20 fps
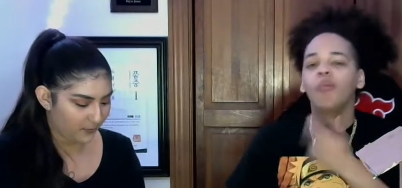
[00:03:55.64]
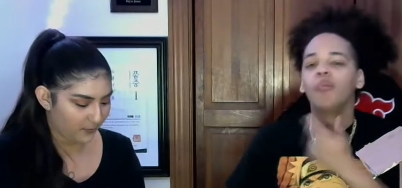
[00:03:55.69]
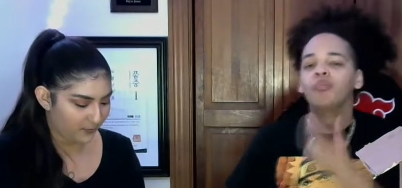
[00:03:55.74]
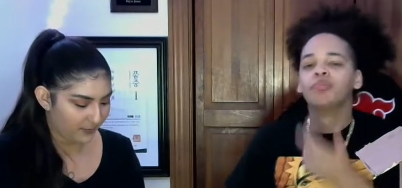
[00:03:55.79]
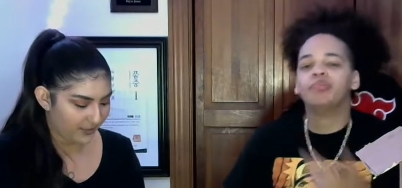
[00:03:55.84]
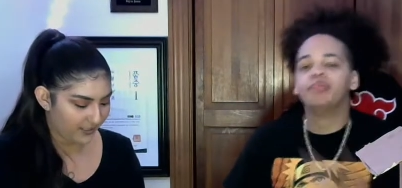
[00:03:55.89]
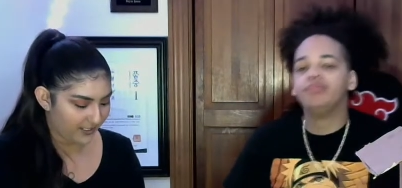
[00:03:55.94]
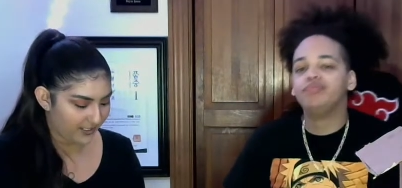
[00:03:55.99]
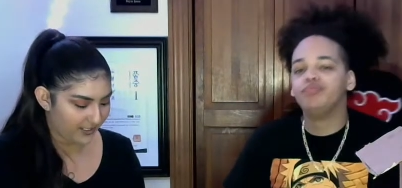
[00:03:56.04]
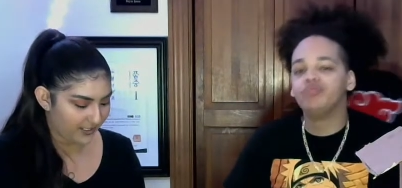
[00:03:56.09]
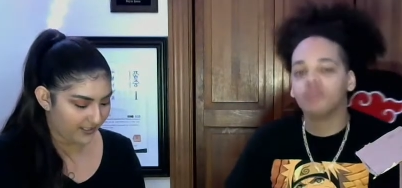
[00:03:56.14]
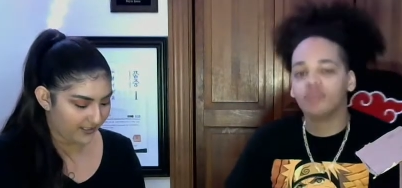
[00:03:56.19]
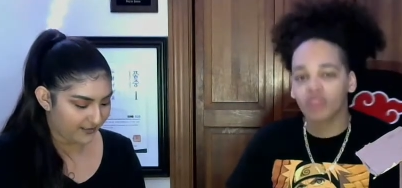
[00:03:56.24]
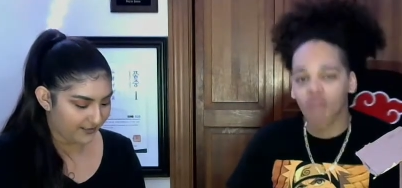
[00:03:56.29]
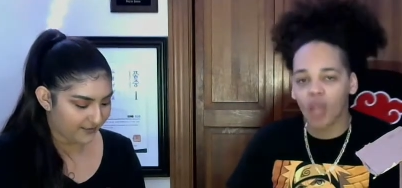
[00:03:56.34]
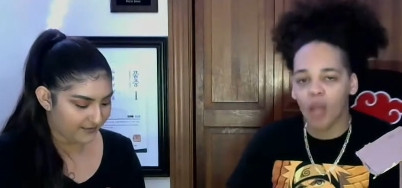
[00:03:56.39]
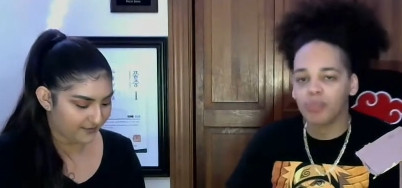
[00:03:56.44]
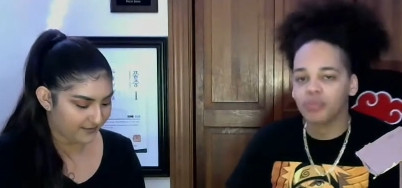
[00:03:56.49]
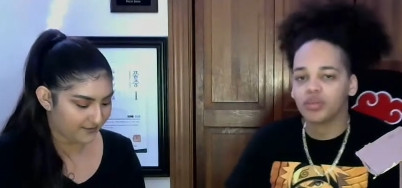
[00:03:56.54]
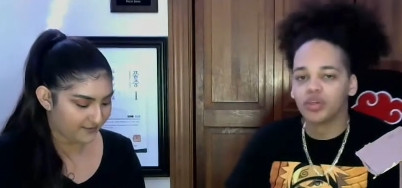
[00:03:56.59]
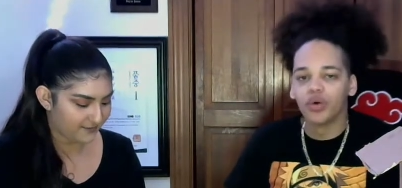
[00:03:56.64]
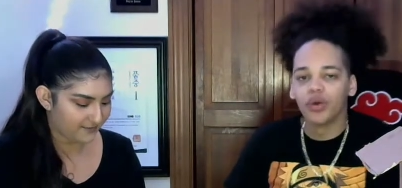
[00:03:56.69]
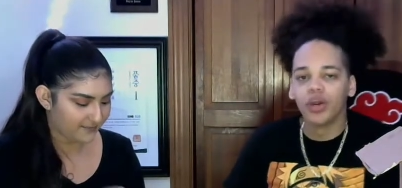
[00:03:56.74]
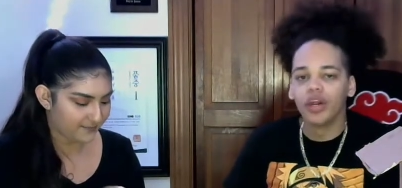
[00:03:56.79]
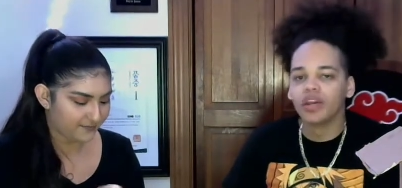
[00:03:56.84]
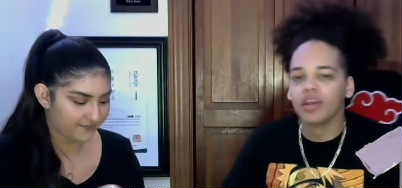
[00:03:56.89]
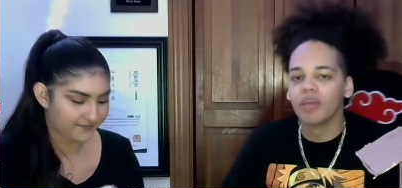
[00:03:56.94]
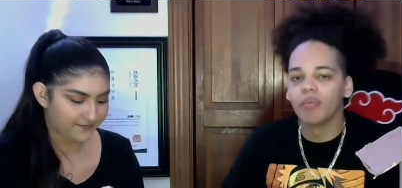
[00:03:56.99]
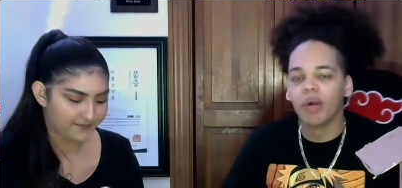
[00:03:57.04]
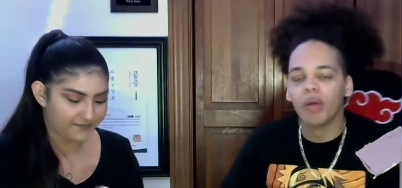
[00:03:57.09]
Speaker 1: That's so I'm, pretty.
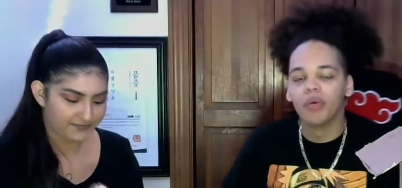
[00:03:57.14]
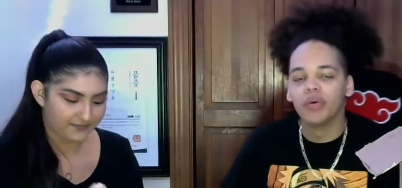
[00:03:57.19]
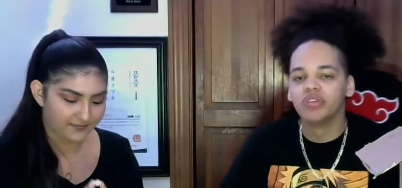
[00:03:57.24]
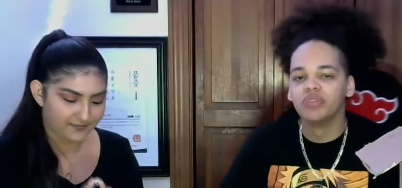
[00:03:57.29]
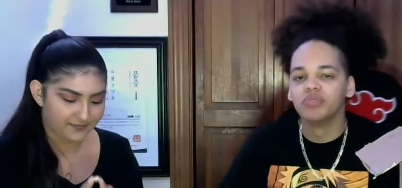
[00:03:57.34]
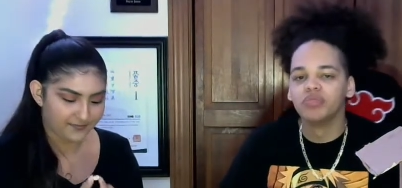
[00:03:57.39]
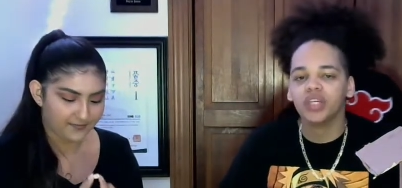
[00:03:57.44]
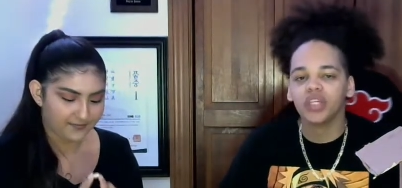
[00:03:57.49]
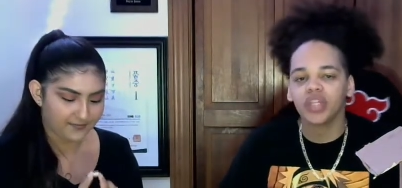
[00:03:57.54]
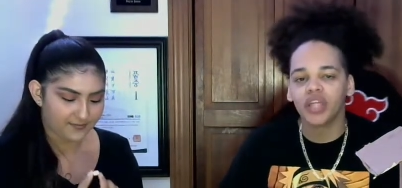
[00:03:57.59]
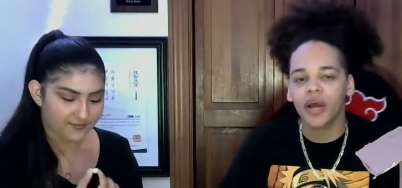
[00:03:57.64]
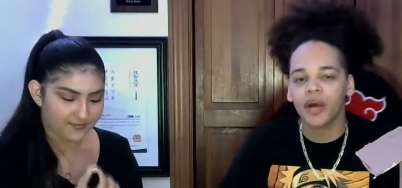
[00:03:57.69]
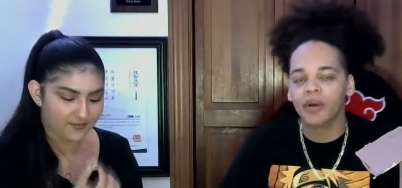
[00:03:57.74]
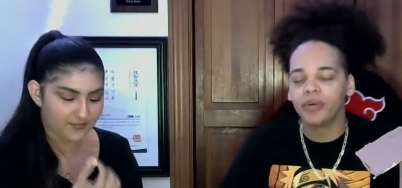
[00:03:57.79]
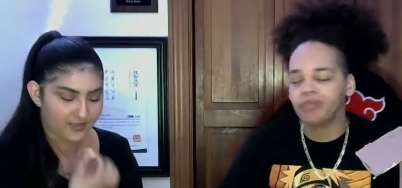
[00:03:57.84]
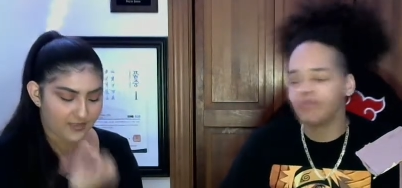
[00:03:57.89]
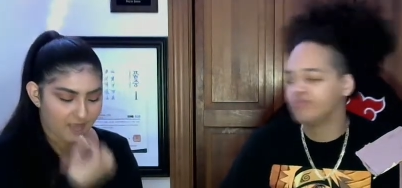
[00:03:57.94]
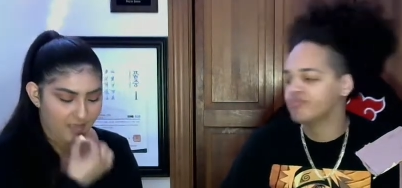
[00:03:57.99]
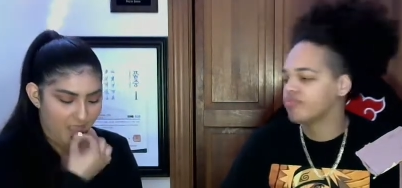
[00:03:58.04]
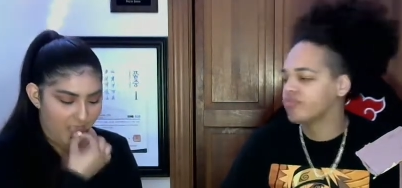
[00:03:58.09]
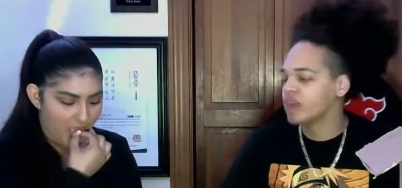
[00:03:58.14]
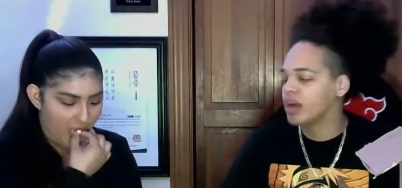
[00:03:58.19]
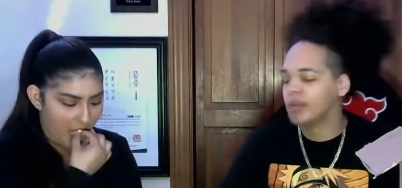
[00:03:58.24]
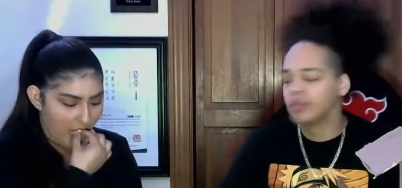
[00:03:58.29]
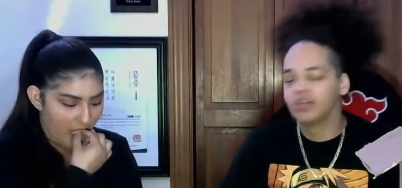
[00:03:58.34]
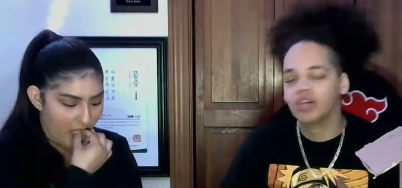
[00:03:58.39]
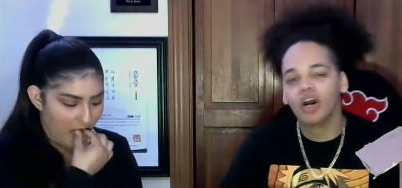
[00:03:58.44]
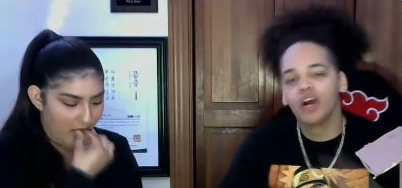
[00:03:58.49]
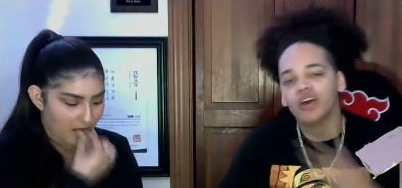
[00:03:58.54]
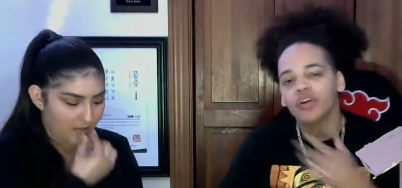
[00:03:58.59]
I'm sorry to get my wisdom teeth out.
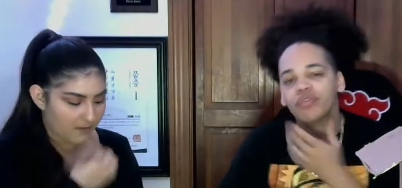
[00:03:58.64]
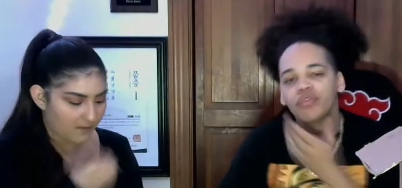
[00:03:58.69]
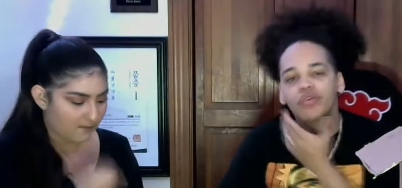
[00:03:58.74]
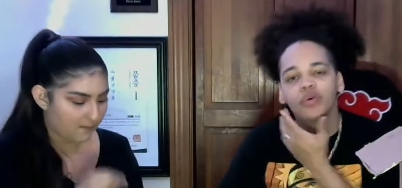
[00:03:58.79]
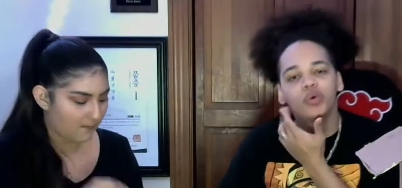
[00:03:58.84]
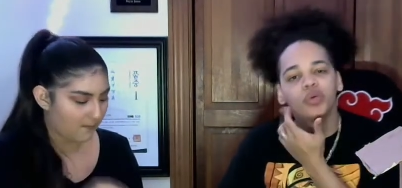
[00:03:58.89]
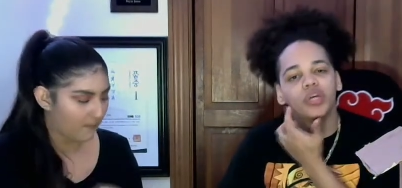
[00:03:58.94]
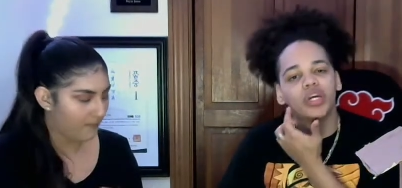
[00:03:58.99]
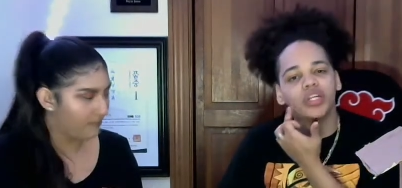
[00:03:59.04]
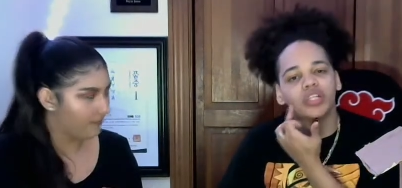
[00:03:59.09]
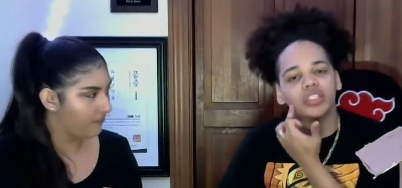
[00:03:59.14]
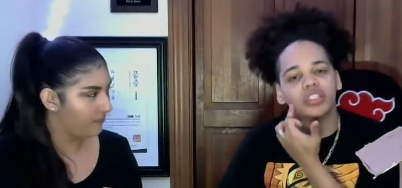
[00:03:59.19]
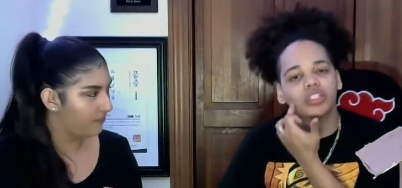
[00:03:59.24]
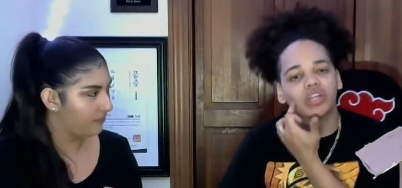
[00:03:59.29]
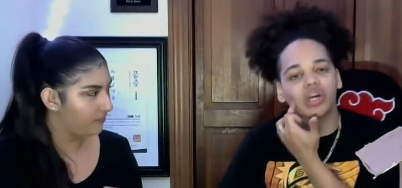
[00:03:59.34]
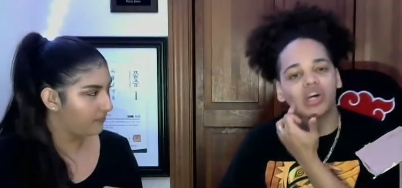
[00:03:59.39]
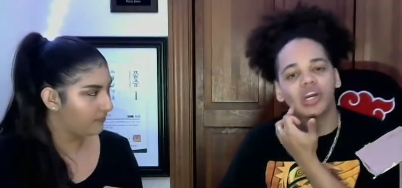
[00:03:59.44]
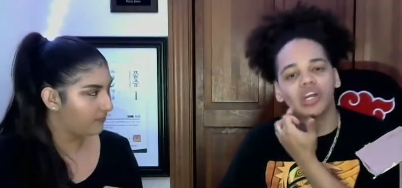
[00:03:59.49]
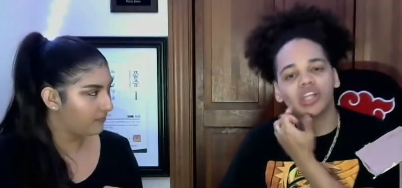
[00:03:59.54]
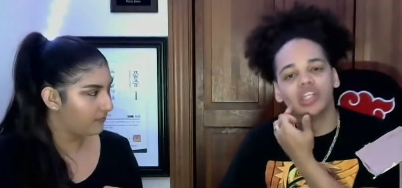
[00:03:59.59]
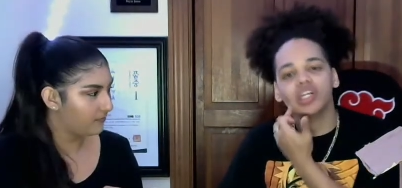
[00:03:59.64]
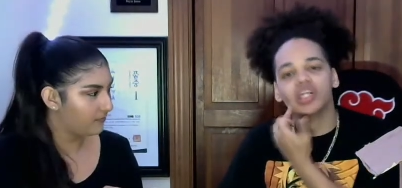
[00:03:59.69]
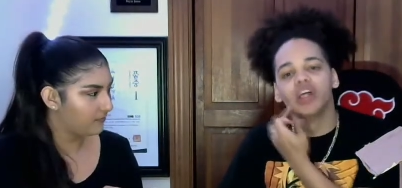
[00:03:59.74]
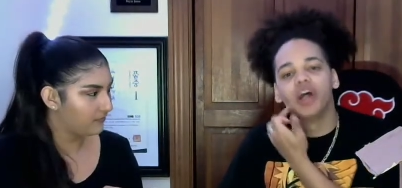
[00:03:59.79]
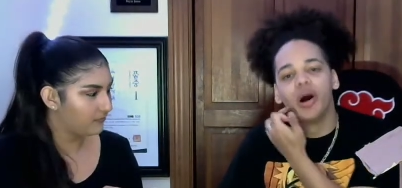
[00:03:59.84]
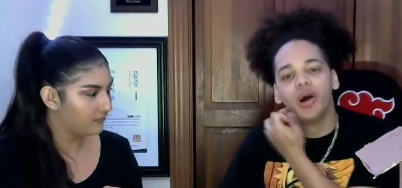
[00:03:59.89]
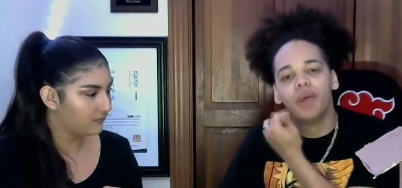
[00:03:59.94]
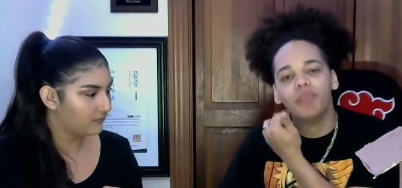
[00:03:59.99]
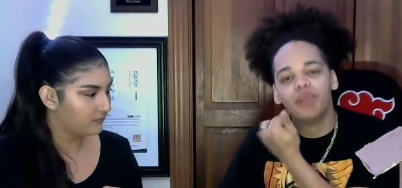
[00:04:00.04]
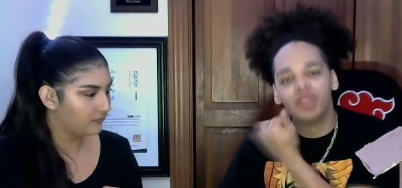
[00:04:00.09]
I'm tired of food getting
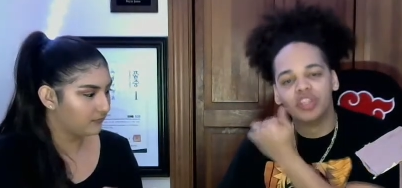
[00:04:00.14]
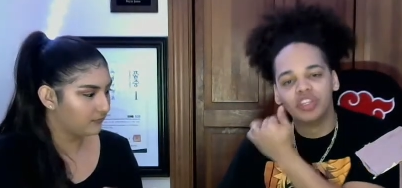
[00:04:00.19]
stuck in the